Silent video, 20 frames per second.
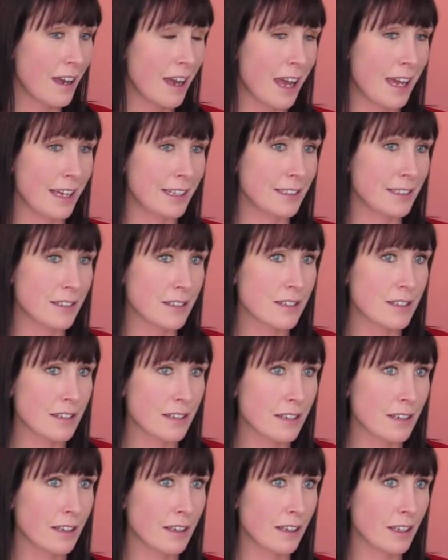
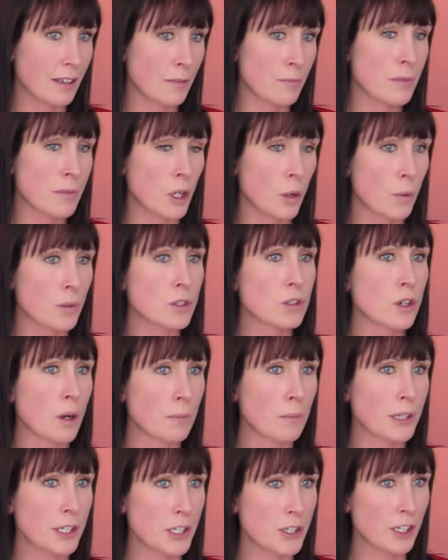but I was
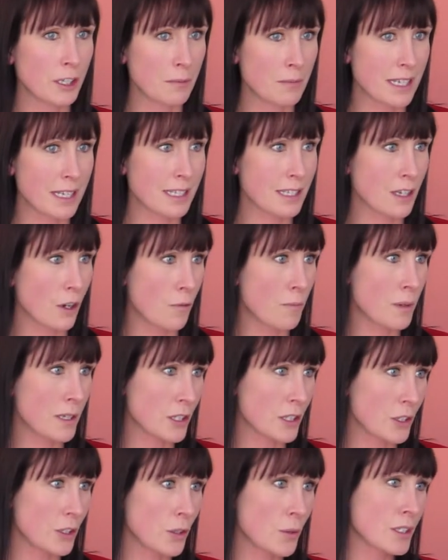not pressuring myself because
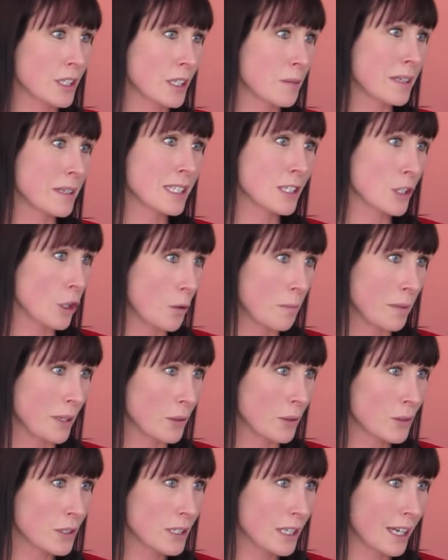I knew it was going to be a slow build,